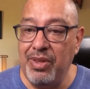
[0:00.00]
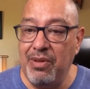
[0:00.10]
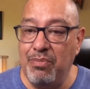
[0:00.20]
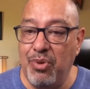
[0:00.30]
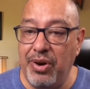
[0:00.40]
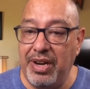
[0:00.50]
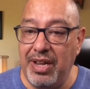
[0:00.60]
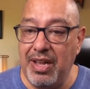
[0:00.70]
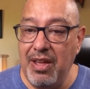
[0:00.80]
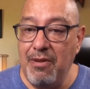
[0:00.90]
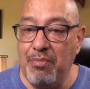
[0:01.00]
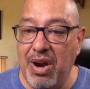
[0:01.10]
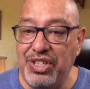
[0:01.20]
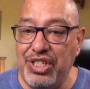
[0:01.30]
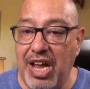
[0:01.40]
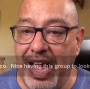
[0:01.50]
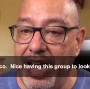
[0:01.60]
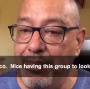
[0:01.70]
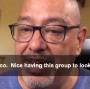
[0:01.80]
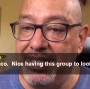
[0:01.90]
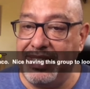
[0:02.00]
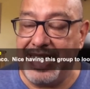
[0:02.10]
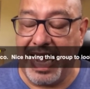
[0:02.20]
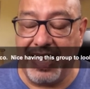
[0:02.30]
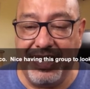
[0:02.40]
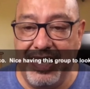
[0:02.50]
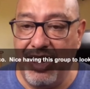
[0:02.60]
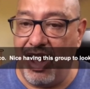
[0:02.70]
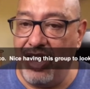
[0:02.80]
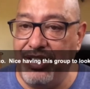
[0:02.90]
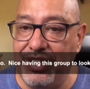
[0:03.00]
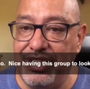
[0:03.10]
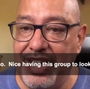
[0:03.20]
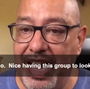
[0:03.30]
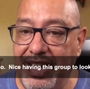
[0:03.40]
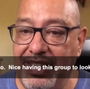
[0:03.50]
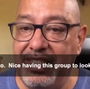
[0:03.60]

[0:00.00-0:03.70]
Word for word: morning. Marcia, I am exactly on your side.